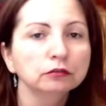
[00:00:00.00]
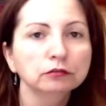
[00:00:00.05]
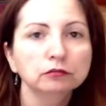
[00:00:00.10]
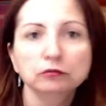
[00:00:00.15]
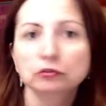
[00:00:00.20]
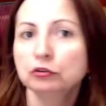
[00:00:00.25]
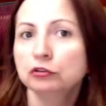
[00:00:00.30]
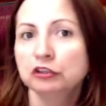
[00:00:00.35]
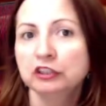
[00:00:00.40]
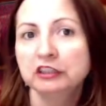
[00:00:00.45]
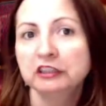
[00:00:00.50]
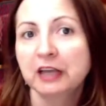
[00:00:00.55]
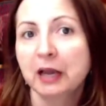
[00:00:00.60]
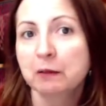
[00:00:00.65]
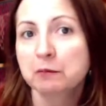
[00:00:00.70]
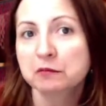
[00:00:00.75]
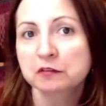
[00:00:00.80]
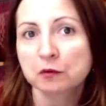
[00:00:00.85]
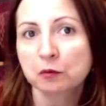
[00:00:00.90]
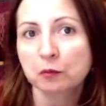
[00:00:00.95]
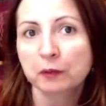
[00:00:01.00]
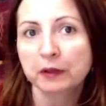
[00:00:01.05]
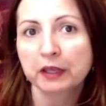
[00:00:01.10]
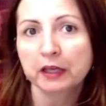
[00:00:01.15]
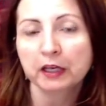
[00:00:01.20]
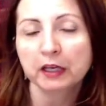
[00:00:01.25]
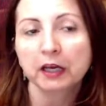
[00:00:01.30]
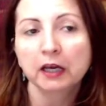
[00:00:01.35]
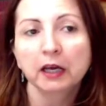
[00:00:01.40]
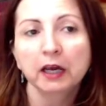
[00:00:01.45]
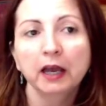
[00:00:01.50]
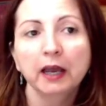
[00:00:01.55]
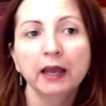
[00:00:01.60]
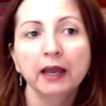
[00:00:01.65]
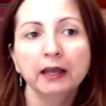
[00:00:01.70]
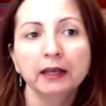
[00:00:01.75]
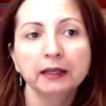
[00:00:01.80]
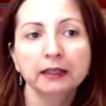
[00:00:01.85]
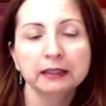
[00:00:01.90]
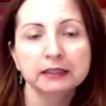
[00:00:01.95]
2-3 times a week,
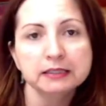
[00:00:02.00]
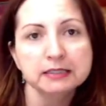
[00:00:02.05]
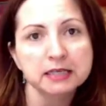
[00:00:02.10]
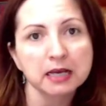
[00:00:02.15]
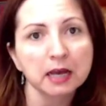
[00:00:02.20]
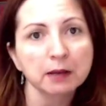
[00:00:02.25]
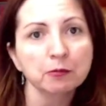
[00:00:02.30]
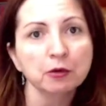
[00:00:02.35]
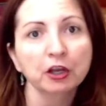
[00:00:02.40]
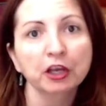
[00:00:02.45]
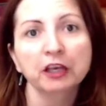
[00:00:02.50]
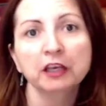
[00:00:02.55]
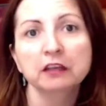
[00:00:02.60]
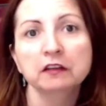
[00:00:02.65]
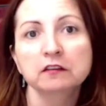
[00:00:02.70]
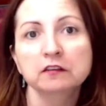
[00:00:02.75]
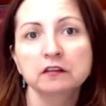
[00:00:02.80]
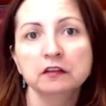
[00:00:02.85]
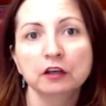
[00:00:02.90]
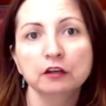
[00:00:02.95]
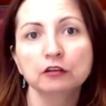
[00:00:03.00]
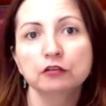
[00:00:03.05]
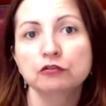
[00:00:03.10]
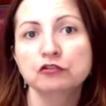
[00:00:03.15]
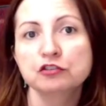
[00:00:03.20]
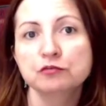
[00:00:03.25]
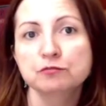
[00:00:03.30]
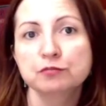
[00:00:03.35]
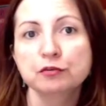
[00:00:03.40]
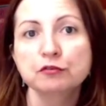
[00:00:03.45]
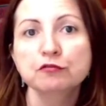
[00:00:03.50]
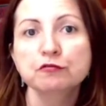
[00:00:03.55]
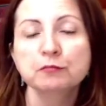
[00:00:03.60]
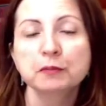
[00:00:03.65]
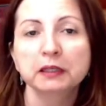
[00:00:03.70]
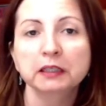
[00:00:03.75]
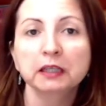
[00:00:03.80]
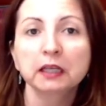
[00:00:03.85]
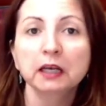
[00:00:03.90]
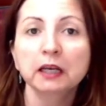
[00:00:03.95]
and in time you're going to see a huge
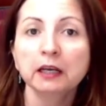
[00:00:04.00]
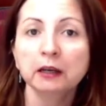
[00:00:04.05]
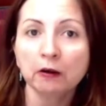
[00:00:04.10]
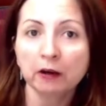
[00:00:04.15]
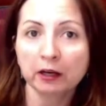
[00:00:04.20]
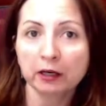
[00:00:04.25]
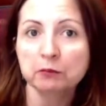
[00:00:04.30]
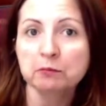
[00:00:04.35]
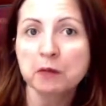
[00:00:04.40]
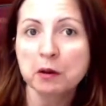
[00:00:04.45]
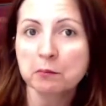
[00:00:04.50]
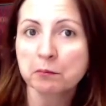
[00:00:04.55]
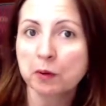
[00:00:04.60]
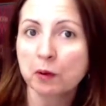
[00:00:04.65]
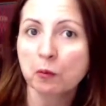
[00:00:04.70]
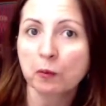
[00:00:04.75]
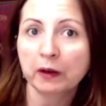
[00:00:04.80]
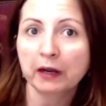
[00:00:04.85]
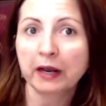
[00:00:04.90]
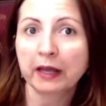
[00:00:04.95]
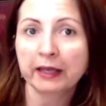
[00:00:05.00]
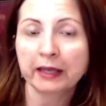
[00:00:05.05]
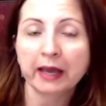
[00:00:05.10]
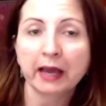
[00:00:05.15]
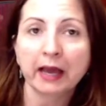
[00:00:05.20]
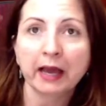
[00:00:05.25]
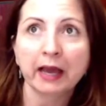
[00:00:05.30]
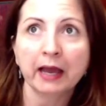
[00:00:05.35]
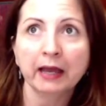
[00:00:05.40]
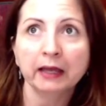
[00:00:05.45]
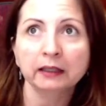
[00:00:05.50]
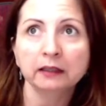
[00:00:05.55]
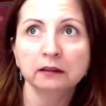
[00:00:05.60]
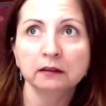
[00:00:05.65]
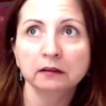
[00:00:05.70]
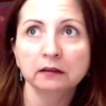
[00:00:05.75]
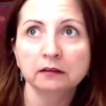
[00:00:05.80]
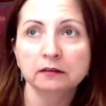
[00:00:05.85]
improvement. Now, I remember when I had